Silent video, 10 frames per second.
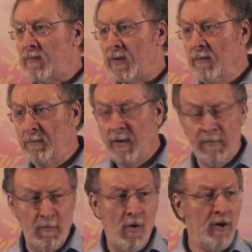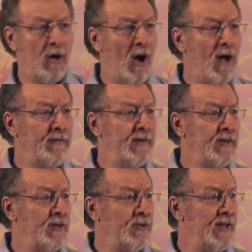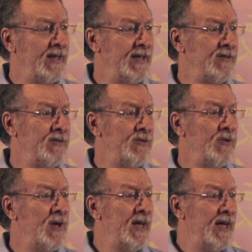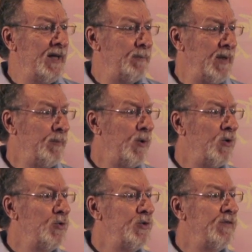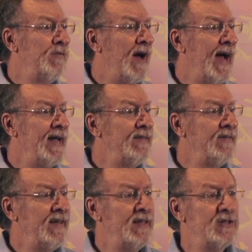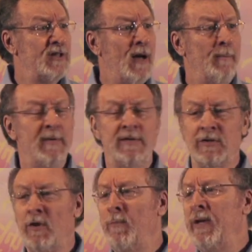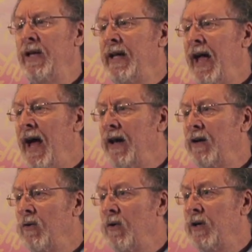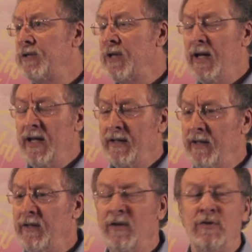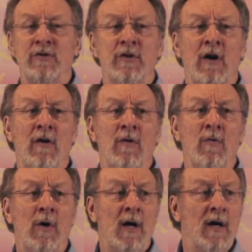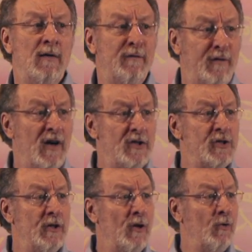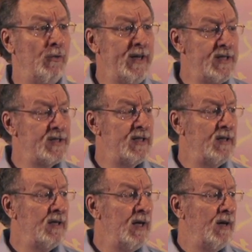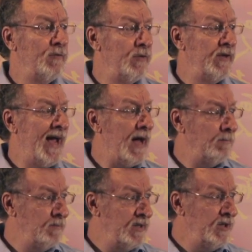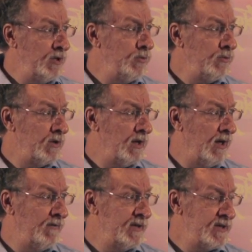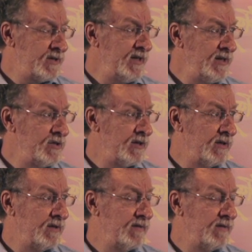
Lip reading: But more often you get into people who divide things up in so many categories that there's no functional reason for that minute of a distinction.